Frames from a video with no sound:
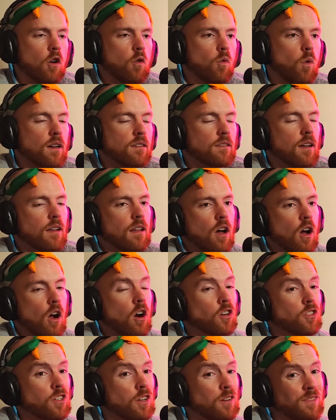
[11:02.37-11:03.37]
A
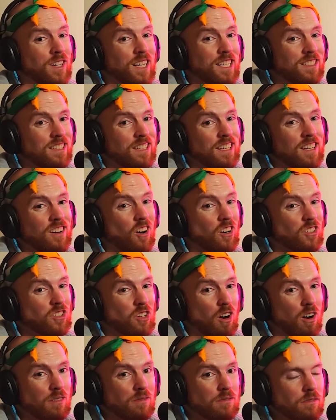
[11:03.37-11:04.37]
Guadalajara venti heart
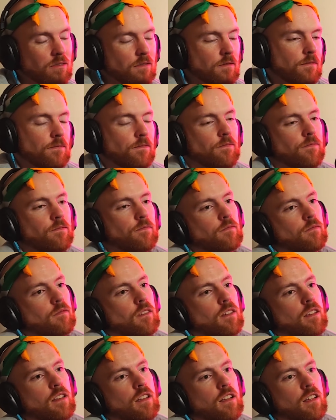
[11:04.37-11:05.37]

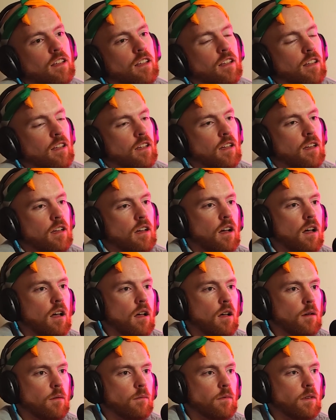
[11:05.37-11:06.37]
scarf?
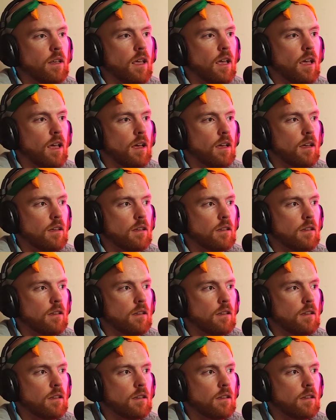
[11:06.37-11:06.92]
yeah.